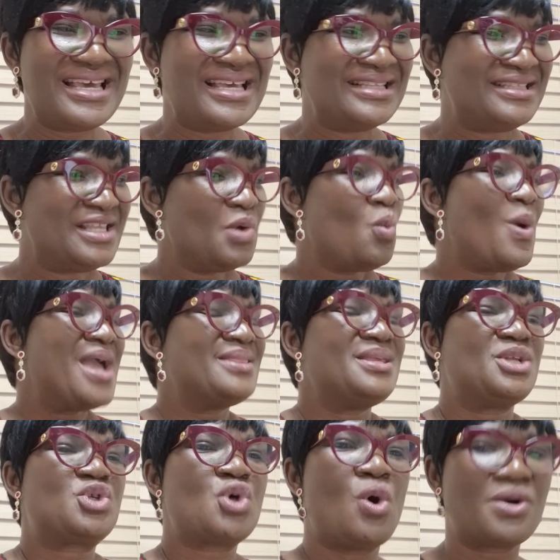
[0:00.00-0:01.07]
The way
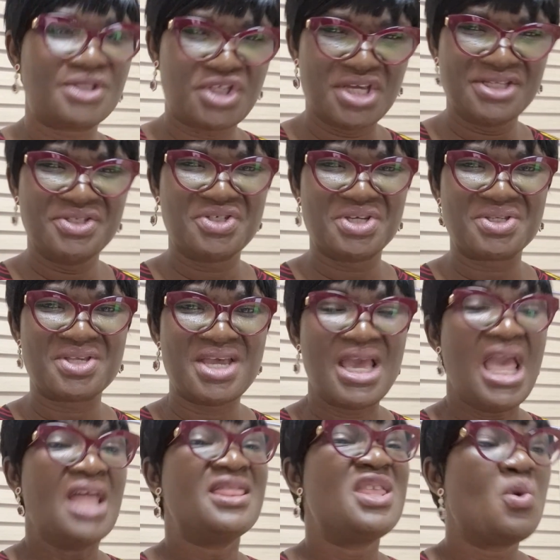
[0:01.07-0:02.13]
they talk changes.
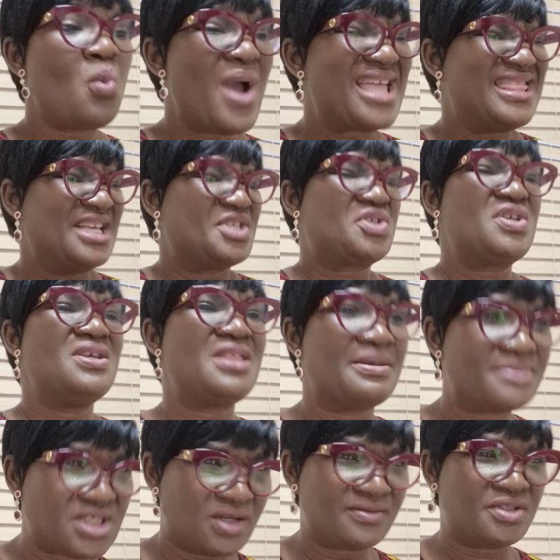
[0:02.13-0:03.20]
The way they see
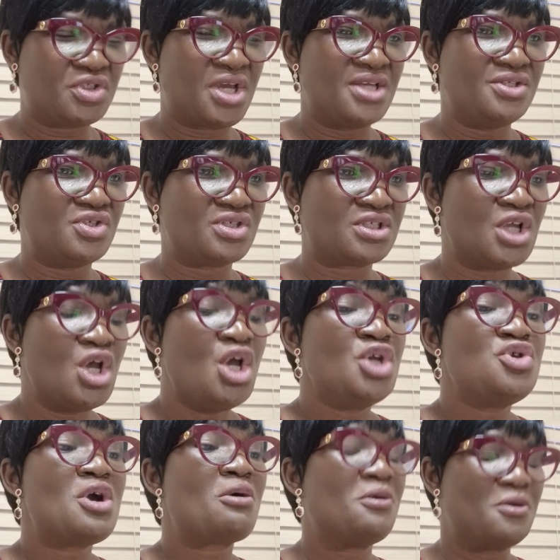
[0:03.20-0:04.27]
themselves changes.
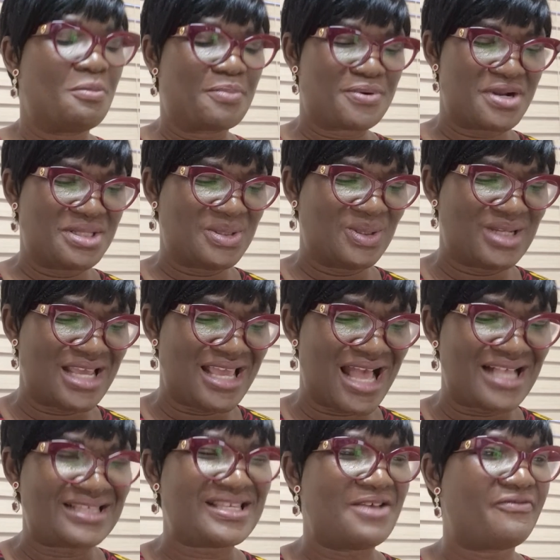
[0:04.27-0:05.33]
You're going to pray today
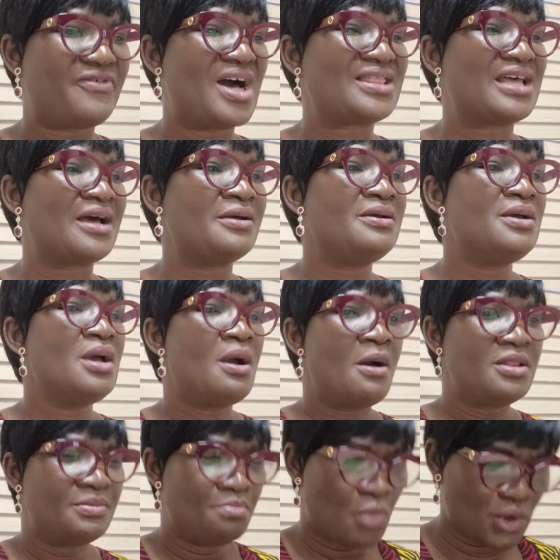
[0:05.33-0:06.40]
and say, Father,
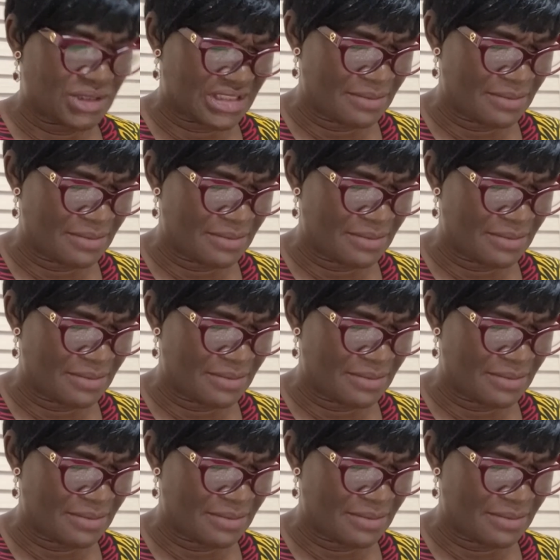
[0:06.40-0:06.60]
most